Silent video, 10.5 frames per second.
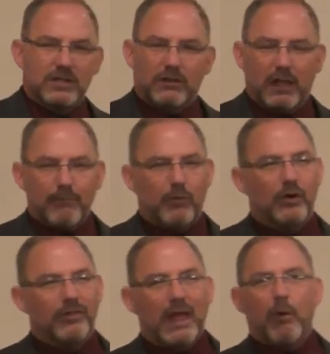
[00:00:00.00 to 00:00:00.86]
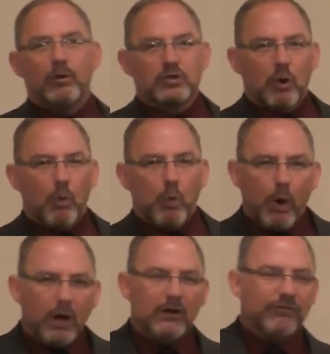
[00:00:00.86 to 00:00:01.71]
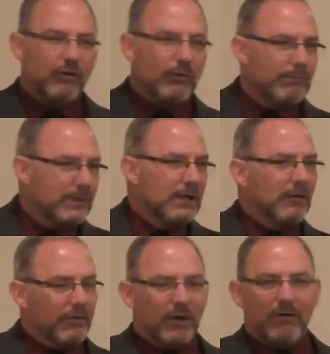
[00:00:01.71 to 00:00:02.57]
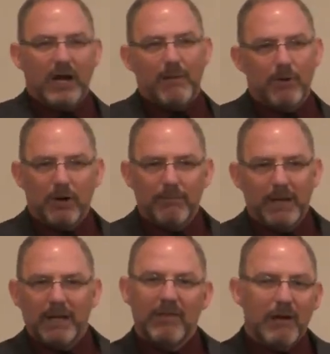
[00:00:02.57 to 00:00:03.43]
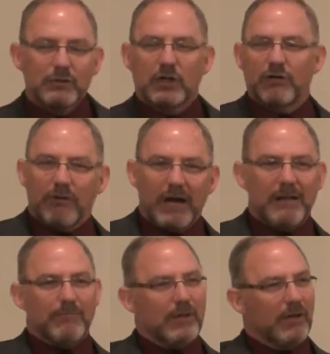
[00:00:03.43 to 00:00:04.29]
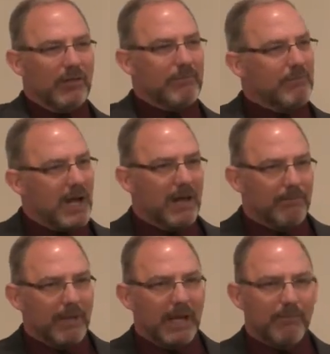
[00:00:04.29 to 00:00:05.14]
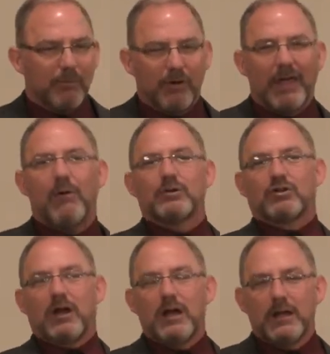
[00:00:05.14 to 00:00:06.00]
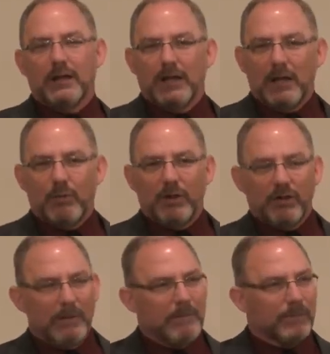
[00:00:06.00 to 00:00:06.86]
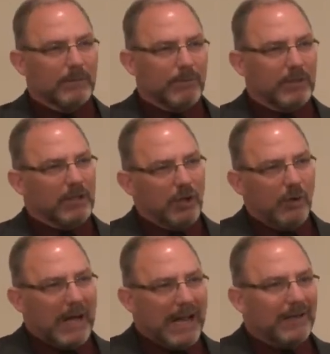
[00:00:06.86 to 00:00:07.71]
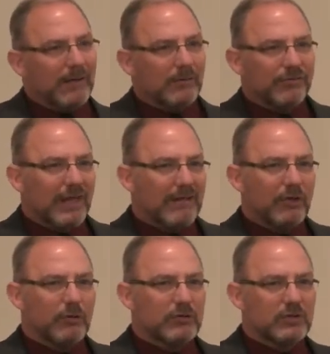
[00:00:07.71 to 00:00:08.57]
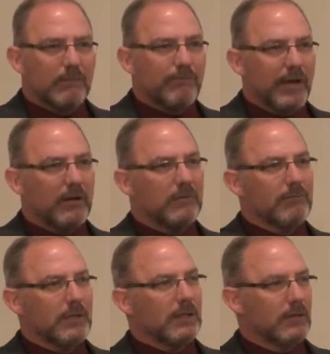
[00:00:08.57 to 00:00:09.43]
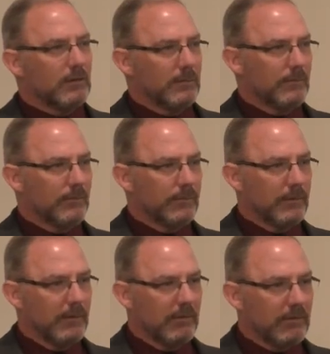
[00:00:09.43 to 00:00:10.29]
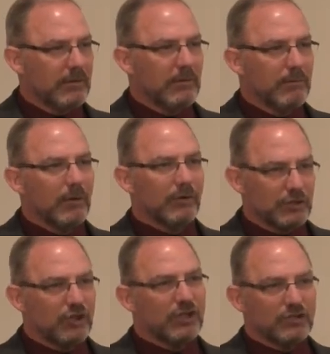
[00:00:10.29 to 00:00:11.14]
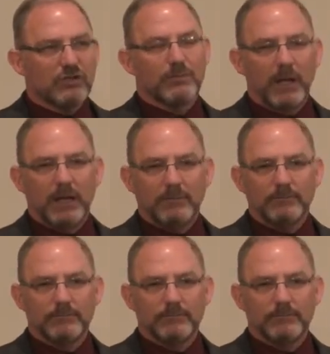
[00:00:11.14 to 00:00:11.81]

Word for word: and you think, boy, that was a wonderful meal the grandma made. That was a great meal the mom made. Boy, that was great. And we look, but you know what? I don't think there was a better meal than the meal that Jesus made.